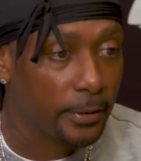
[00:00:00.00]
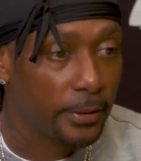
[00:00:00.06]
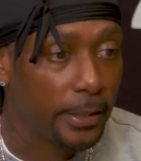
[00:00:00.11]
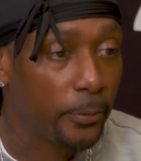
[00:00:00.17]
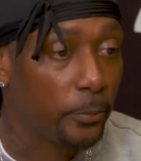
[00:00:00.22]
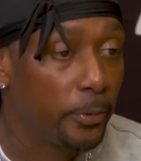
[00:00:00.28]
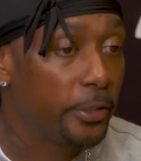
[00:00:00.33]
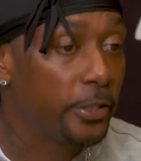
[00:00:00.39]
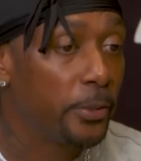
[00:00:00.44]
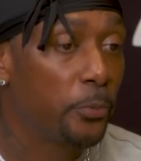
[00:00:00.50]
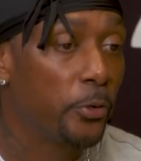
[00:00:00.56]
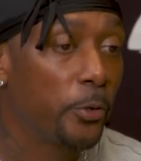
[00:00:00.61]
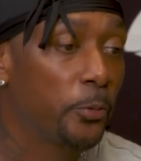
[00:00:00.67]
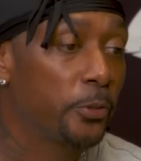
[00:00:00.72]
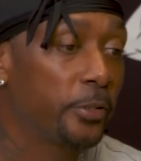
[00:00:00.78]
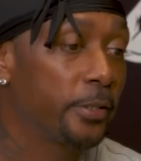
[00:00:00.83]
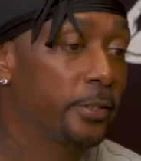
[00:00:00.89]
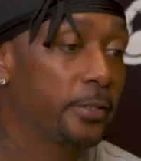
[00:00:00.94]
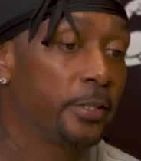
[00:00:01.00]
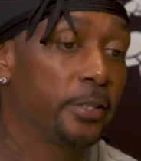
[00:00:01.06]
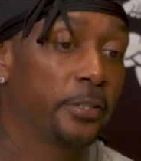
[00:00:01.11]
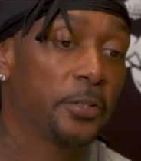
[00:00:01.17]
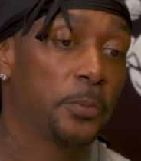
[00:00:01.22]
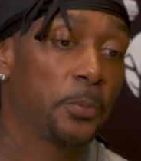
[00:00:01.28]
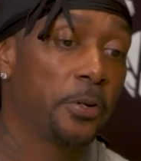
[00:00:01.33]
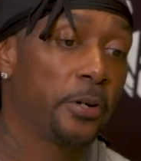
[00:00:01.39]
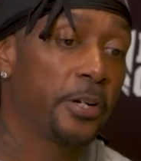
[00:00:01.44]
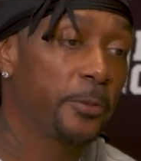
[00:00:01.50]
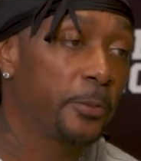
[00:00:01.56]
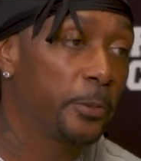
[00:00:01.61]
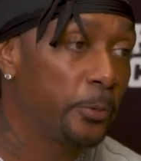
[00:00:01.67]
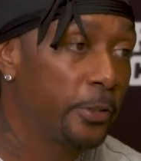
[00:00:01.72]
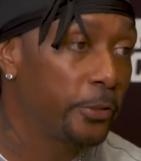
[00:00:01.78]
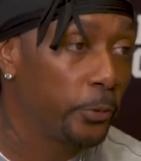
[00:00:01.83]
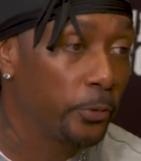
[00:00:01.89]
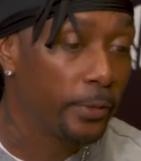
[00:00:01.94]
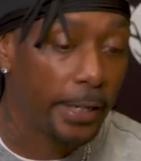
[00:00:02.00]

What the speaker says: That Ouija board was just an experience we went through.